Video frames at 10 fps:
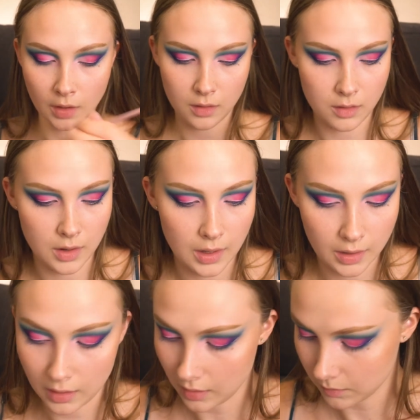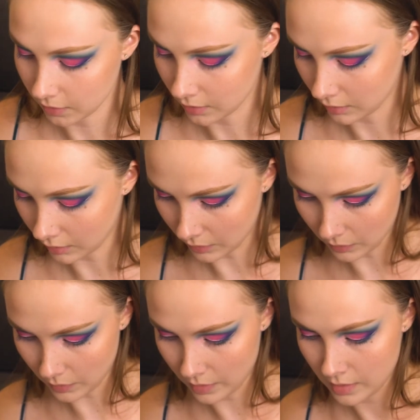Alright, I am gonna
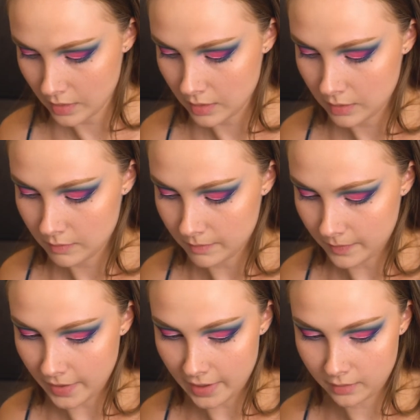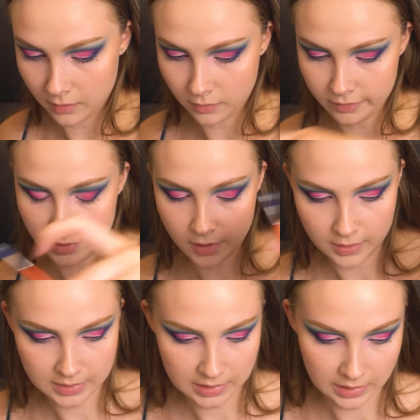go back over
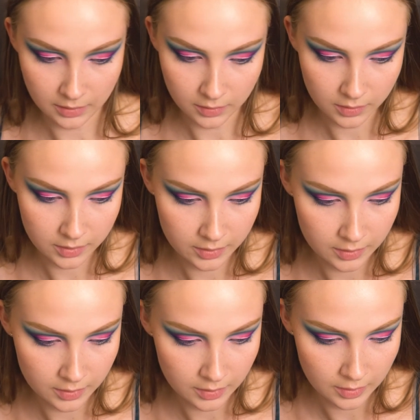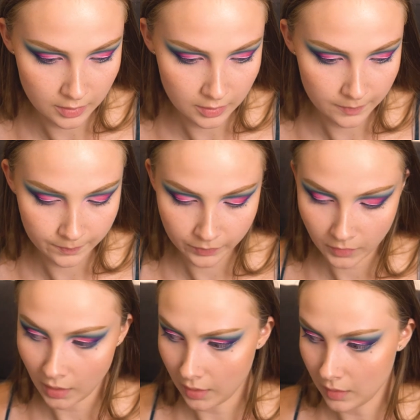our teal,
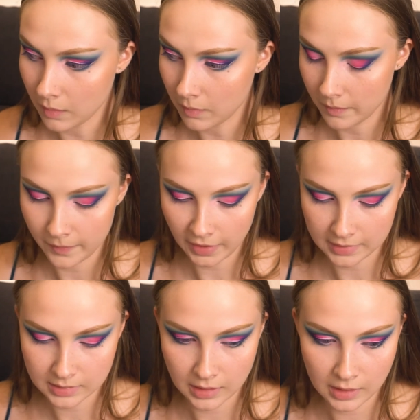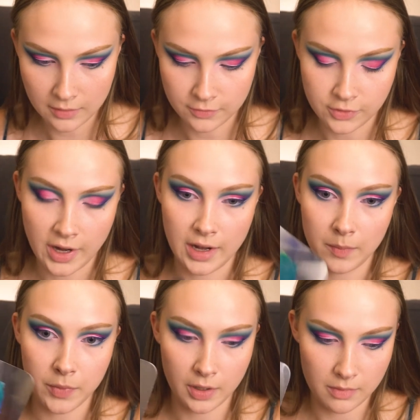and it's kind of dried
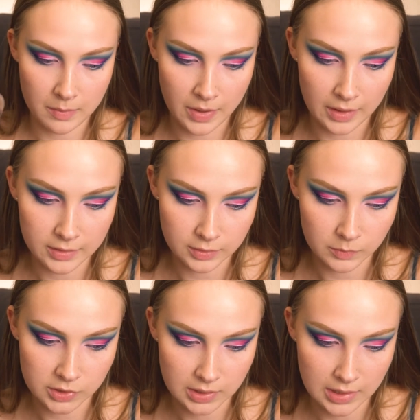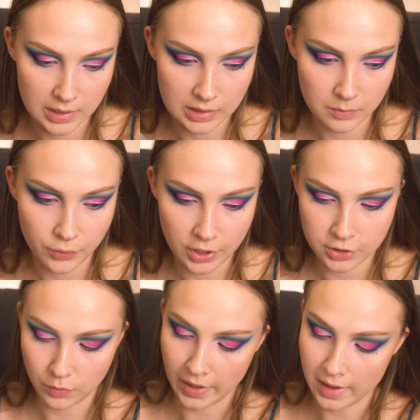up on my palette, so I'm just gonna get the
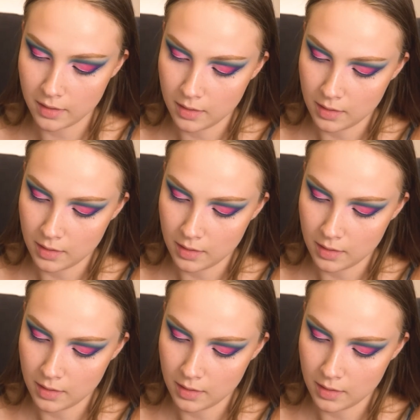brush wet